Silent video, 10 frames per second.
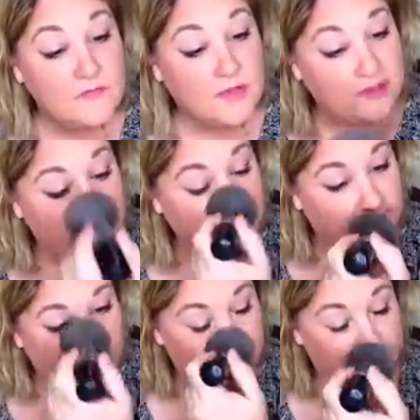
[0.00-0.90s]
blend it in
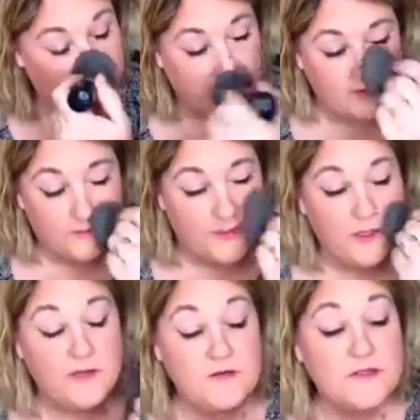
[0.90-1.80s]
if you put it on your
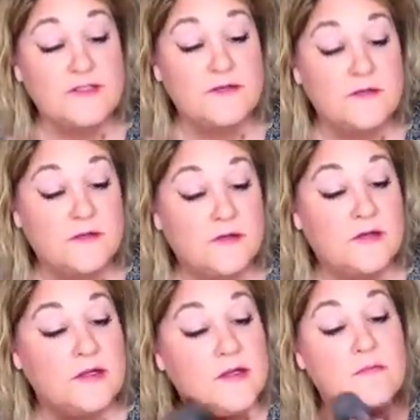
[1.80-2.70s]
nose,
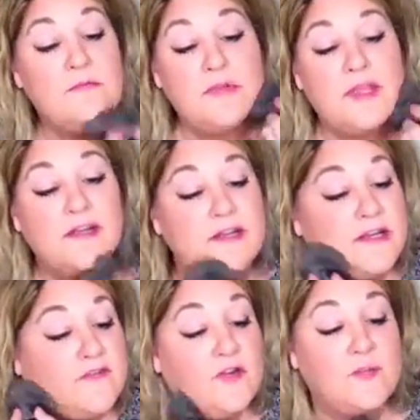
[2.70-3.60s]
blend it
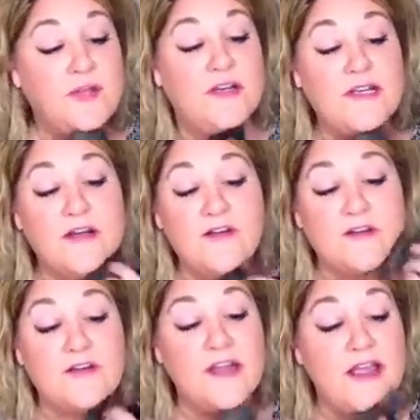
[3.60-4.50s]
in if you put it down
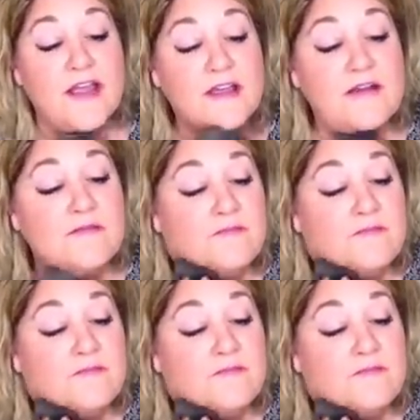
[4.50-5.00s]
your neck,